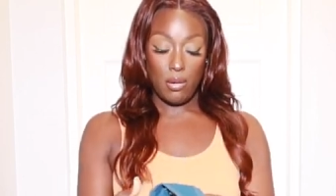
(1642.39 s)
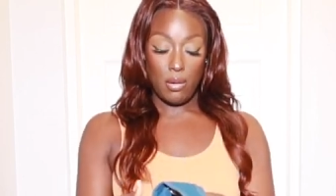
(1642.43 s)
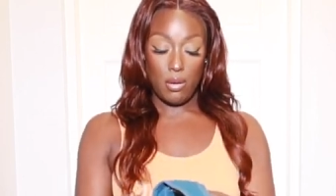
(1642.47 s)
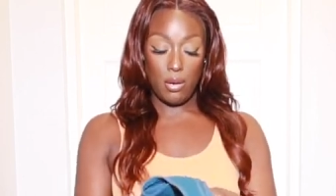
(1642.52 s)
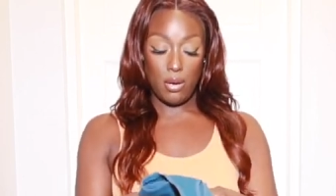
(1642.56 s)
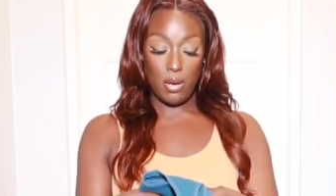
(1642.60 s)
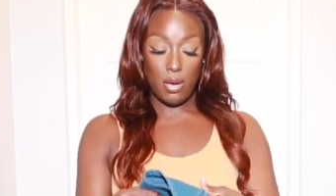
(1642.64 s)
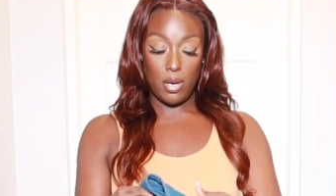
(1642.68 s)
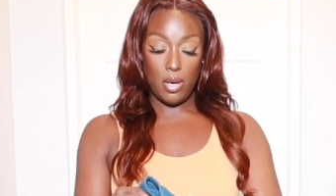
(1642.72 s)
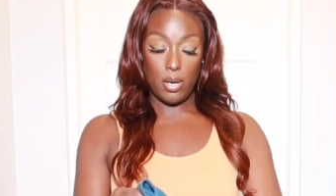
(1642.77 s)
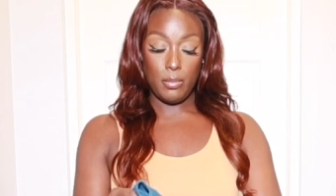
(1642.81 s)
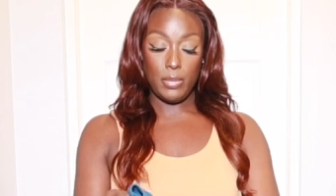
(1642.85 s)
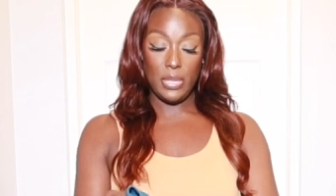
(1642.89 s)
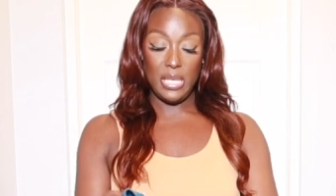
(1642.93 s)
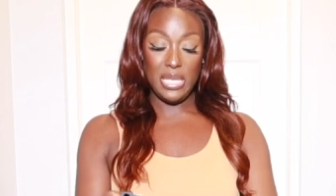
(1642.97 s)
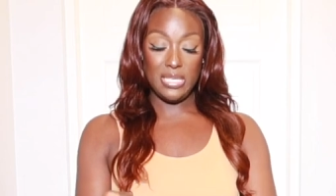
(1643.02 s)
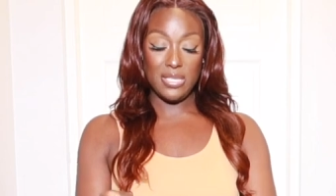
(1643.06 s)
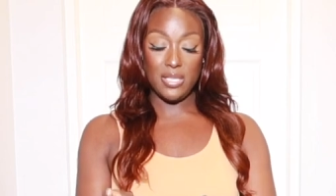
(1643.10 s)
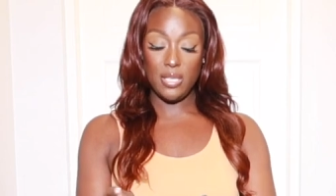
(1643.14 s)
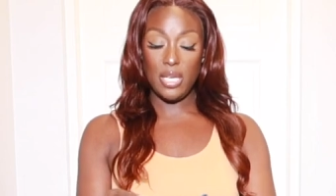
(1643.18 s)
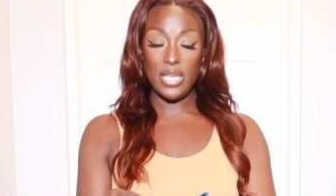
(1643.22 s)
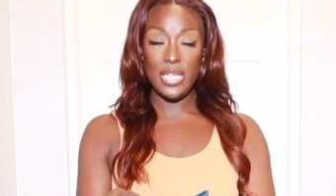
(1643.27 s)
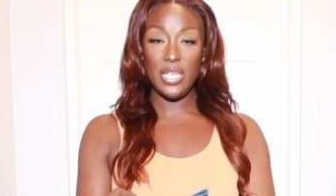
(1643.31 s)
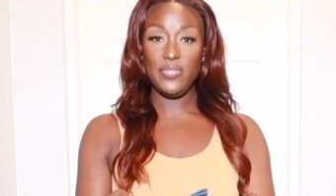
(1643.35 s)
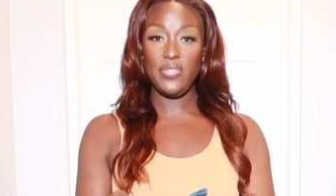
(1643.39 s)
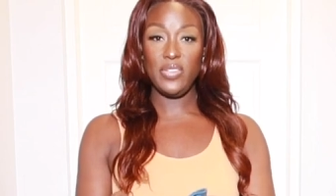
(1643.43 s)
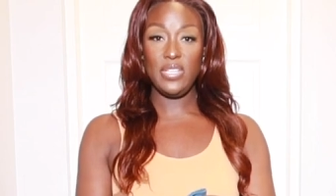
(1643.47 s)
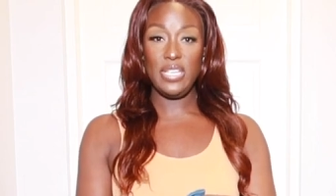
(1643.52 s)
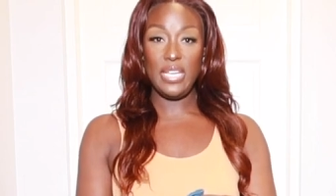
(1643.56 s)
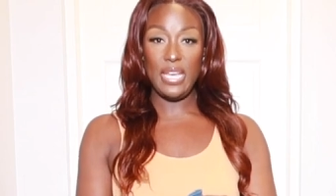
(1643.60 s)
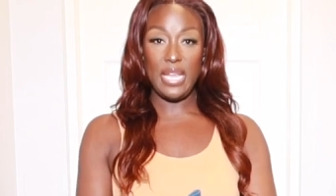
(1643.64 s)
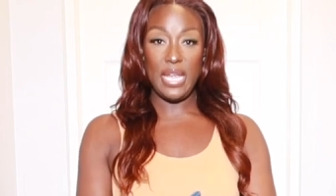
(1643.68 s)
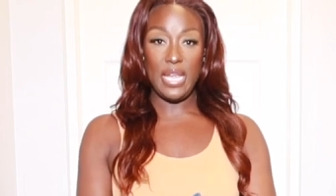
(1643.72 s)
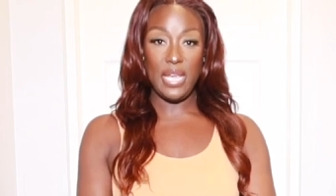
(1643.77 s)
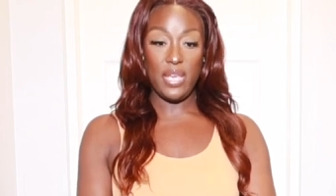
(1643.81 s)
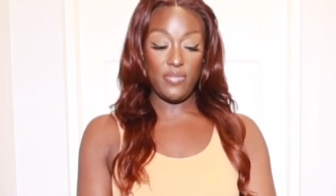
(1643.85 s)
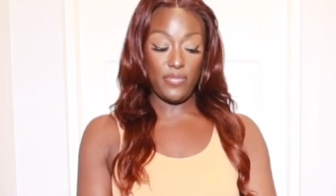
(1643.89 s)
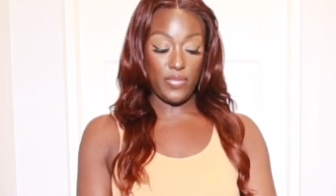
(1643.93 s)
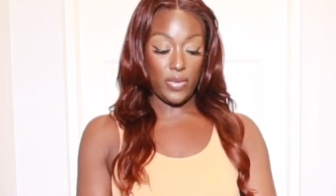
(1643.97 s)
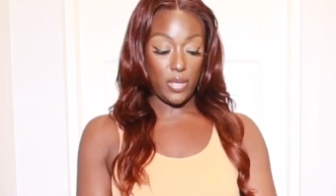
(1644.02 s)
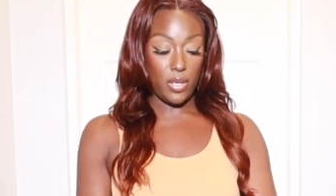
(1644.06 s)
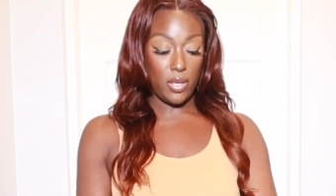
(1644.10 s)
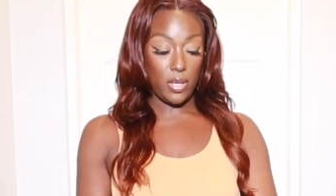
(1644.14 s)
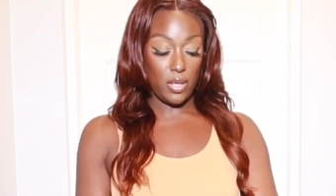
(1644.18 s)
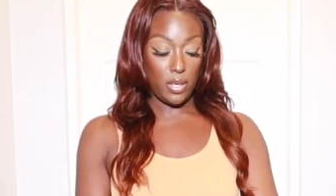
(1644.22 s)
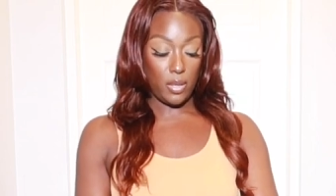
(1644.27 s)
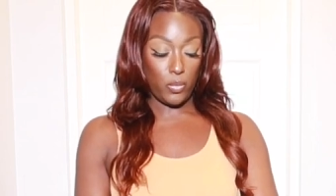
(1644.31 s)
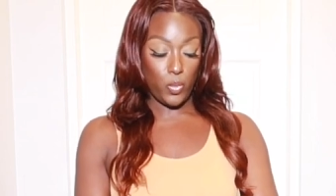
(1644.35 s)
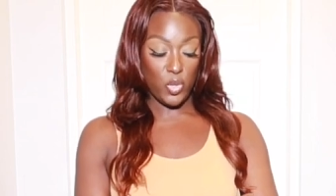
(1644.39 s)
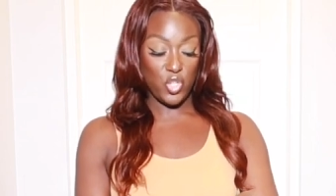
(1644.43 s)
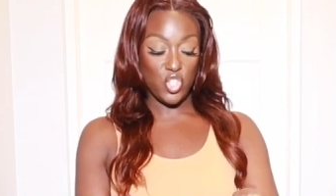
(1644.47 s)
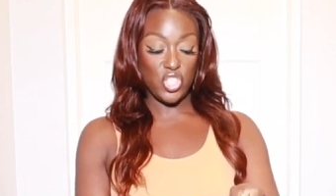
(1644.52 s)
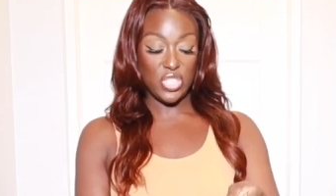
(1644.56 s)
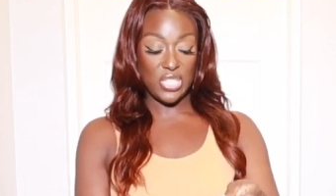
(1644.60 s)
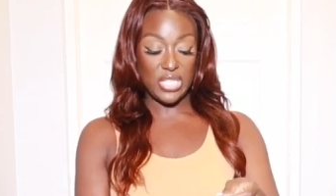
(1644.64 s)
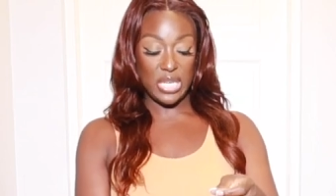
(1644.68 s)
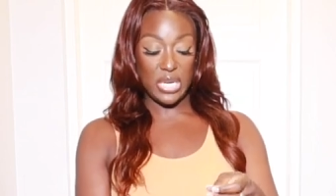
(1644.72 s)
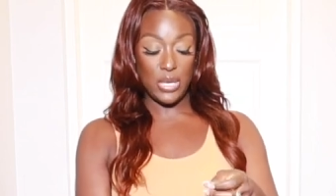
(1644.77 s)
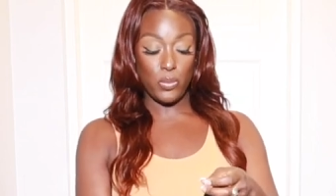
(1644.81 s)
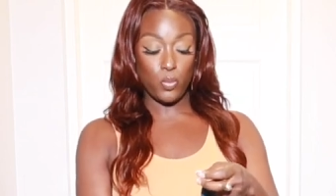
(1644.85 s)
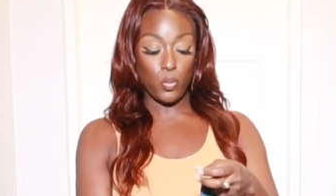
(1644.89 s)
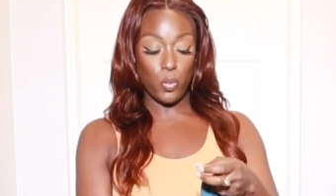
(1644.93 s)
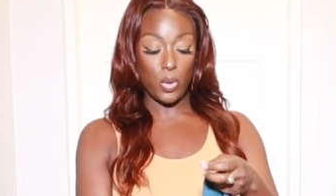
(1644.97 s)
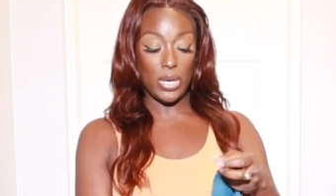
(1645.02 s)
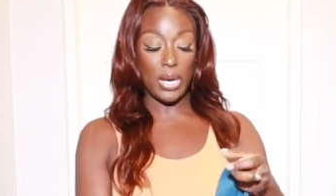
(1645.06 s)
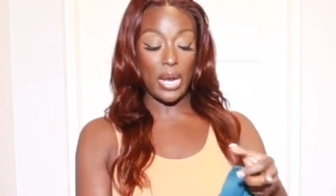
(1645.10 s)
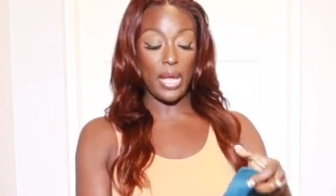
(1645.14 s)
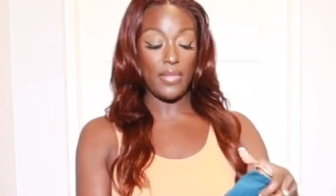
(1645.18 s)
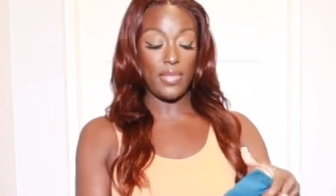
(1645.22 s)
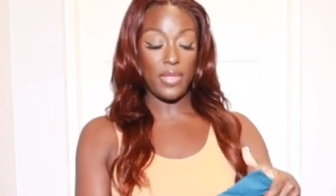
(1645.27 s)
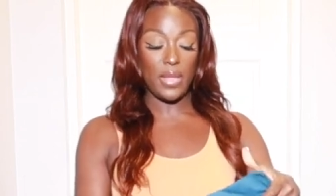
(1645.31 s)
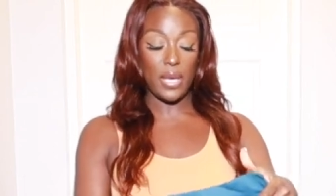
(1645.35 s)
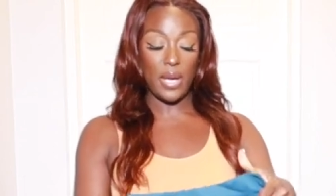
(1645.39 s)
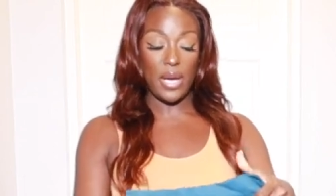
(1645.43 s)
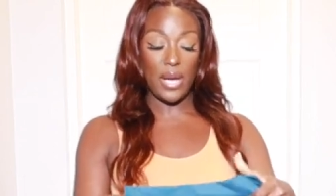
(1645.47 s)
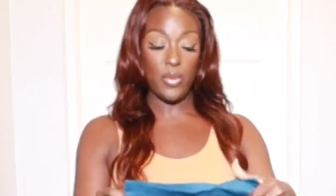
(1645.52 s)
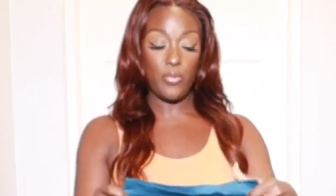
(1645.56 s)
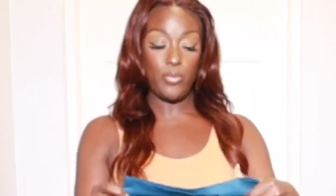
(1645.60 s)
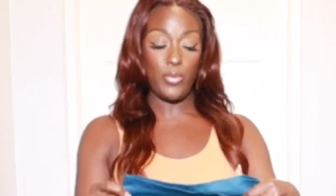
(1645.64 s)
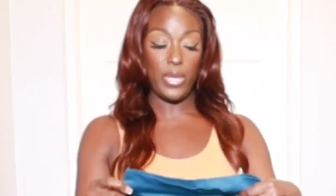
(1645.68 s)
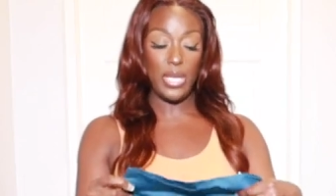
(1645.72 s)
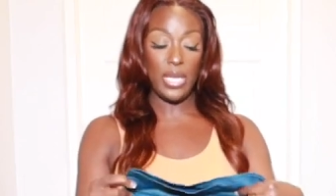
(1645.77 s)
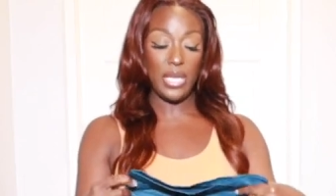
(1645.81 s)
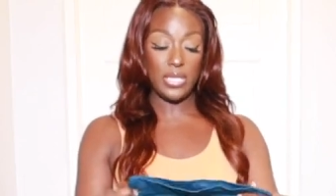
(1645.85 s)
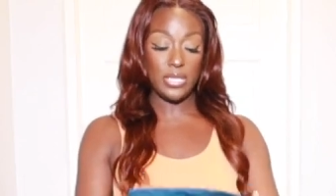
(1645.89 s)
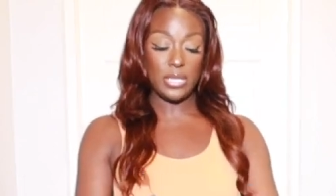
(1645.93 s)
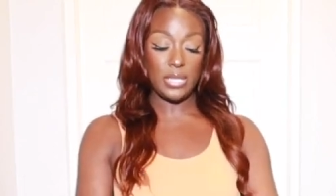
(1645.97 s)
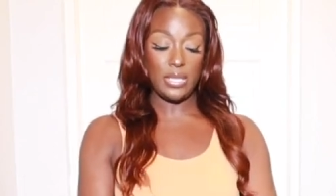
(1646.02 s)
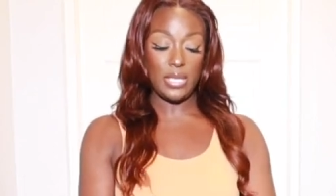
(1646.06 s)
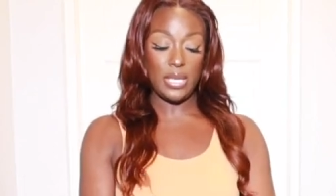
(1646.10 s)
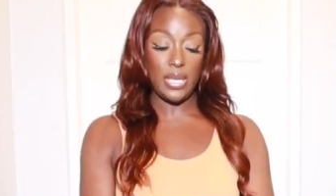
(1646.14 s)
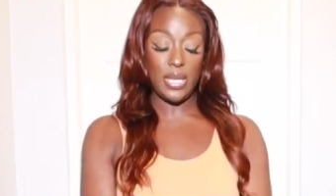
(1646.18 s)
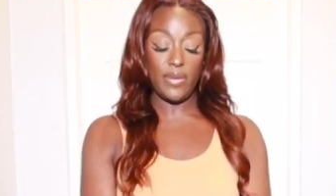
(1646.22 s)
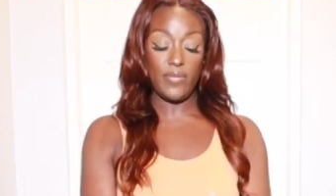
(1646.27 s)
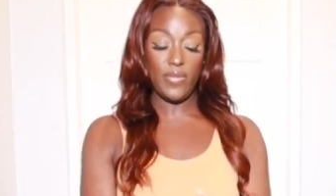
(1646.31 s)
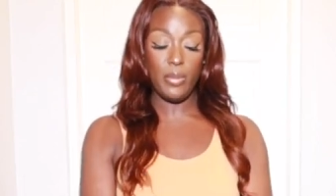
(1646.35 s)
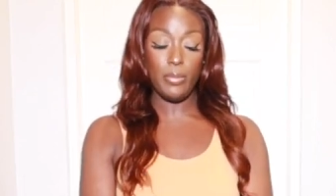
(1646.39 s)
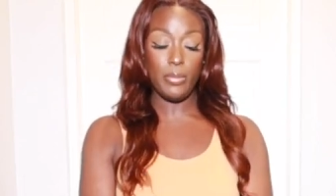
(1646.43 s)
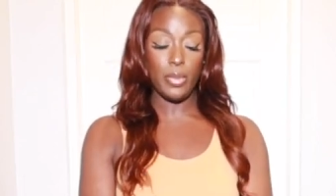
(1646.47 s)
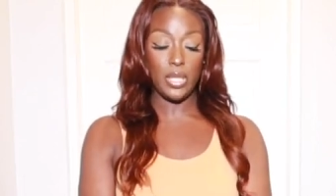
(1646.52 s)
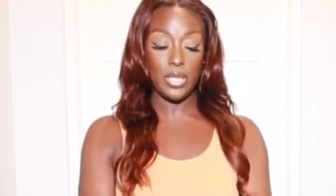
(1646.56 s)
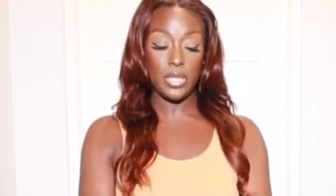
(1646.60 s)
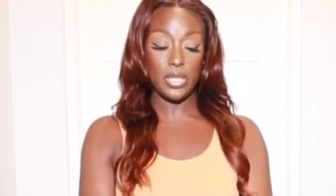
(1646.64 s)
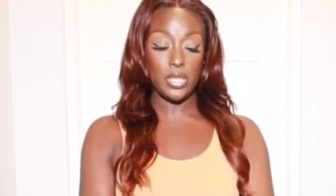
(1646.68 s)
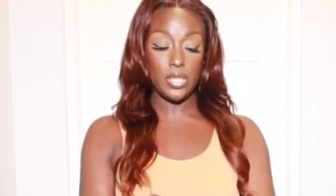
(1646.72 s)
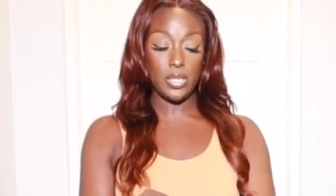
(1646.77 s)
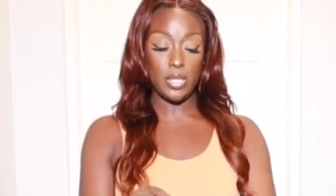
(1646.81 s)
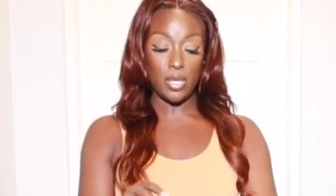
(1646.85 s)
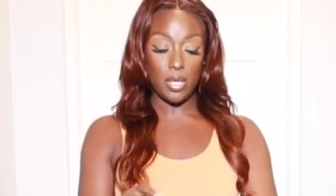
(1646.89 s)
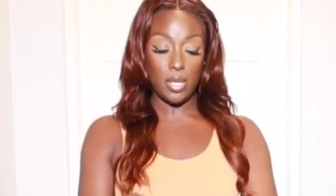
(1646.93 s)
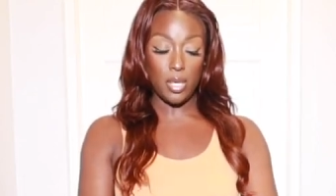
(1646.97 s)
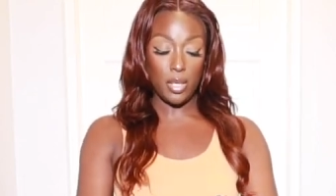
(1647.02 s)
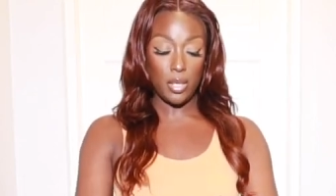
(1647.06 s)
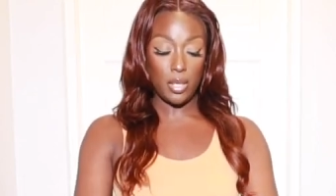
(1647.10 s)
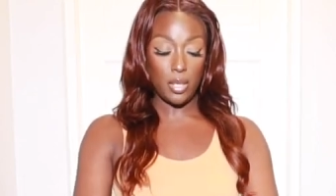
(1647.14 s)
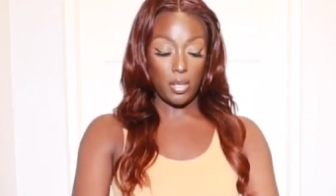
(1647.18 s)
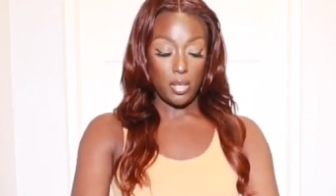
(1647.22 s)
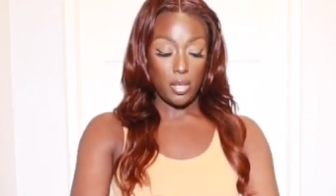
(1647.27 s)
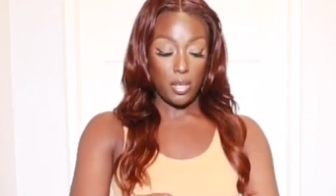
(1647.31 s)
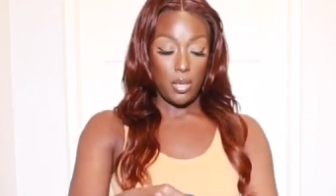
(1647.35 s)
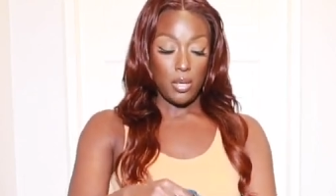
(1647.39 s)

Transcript: um, it's not even navy which is like what i think i picked navy but it's not